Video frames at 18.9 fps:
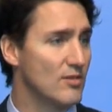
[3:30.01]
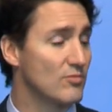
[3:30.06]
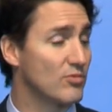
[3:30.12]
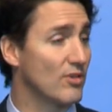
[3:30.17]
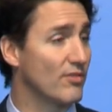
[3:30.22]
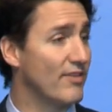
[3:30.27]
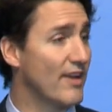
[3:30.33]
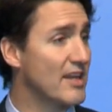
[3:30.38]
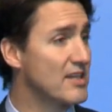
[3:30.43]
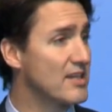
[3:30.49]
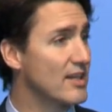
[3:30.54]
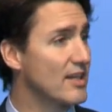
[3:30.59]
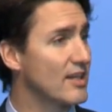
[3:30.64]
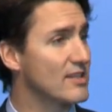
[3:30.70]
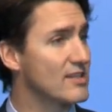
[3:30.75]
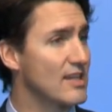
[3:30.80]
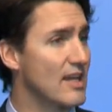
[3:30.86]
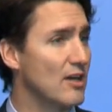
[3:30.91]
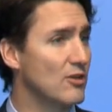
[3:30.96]
preventing
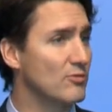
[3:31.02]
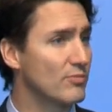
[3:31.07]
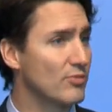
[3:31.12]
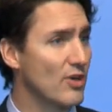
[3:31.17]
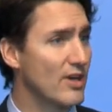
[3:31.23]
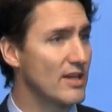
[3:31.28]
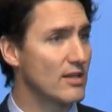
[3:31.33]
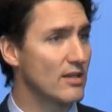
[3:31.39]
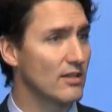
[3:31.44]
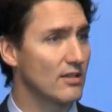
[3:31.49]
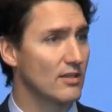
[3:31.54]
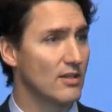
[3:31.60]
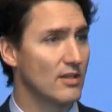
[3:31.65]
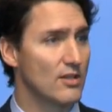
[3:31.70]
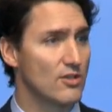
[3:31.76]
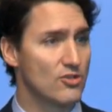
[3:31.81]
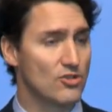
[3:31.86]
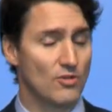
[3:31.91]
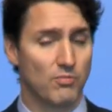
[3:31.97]
its outbreak,
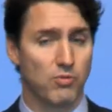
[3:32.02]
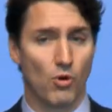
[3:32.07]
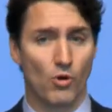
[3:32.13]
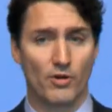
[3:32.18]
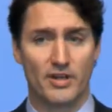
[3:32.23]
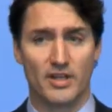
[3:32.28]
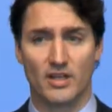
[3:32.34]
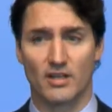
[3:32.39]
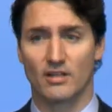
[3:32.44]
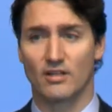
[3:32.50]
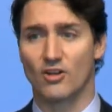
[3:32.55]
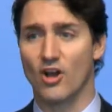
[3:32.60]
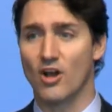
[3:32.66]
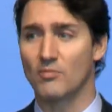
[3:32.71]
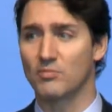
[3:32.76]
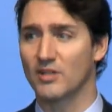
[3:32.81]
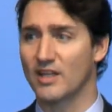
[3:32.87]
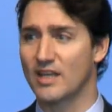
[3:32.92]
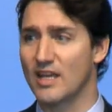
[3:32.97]
supporting
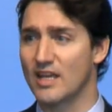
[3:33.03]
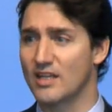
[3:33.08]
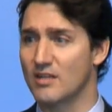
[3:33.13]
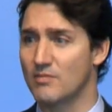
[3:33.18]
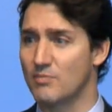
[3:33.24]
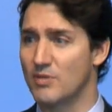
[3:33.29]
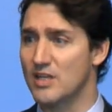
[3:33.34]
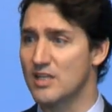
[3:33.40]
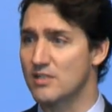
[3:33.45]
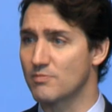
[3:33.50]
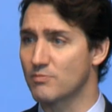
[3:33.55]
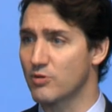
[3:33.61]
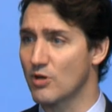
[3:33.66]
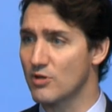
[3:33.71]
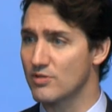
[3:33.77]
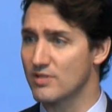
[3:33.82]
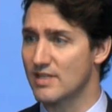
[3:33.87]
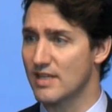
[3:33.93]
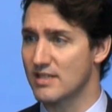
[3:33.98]
complicated peace
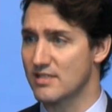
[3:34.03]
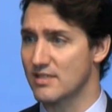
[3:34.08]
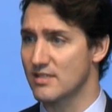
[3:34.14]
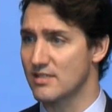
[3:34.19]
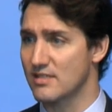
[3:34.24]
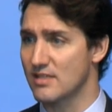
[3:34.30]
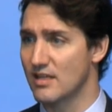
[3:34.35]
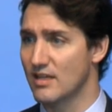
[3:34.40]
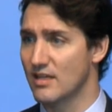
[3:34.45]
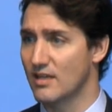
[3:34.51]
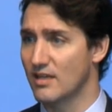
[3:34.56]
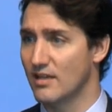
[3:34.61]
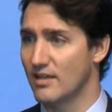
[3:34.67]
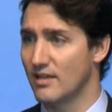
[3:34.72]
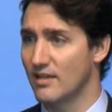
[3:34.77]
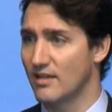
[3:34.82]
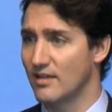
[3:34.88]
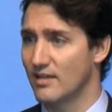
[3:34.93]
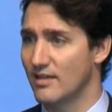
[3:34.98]
processes,
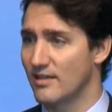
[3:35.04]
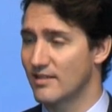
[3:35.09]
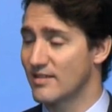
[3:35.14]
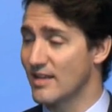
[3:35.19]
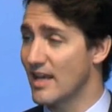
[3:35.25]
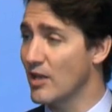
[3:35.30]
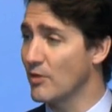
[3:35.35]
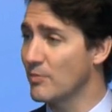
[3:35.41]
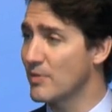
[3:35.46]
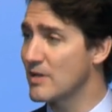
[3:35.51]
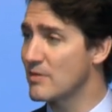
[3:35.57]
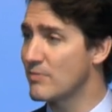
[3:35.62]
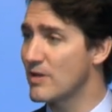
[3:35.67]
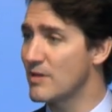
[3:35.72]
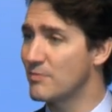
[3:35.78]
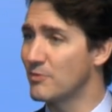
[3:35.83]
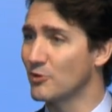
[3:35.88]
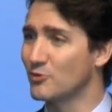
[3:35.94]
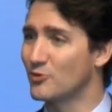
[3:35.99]
and to helping
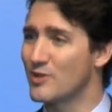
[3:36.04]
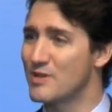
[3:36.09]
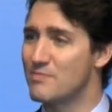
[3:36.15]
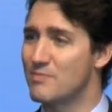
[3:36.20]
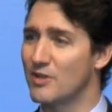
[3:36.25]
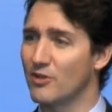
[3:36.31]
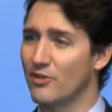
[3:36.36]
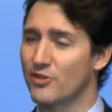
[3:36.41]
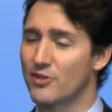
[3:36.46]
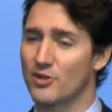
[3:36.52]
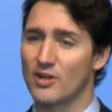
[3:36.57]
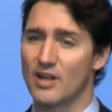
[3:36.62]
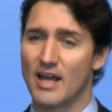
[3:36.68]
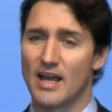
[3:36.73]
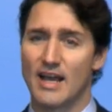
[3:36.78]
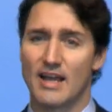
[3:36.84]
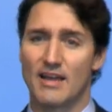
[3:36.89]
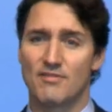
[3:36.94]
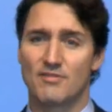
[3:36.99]
people rebuild their
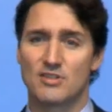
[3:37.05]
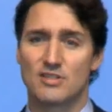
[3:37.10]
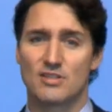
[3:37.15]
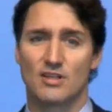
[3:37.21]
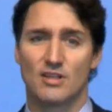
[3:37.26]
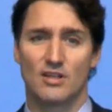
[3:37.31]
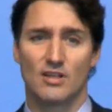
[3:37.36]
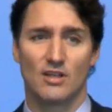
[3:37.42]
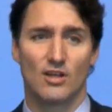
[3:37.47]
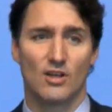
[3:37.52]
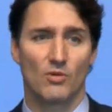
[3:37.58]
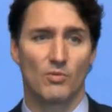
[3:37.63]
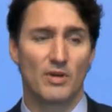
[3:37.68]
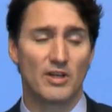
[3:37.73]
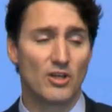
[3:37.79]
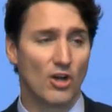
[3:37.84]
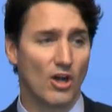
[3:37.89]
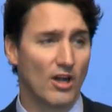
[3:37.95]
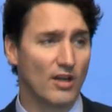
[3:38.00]
lives
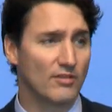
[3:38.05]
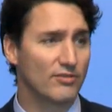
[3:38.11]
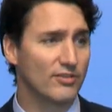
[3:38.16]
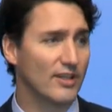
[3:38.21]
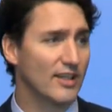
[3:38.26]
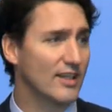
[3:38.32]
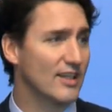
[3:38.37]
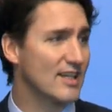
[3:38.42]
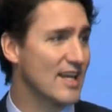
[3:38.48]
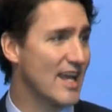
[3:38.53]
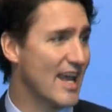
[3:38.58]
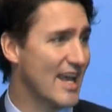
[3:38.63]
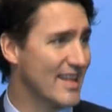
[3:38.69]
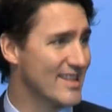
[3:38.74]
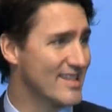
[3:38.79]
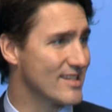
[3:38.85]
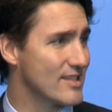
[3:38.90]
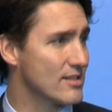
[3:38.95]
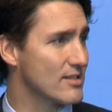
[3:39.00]
when conflict
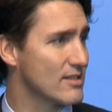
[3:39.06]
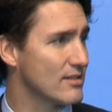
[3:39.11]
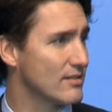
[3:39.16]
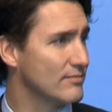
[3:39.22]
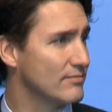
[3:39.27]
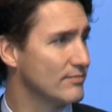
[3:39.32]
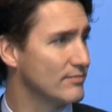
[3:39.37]
ends.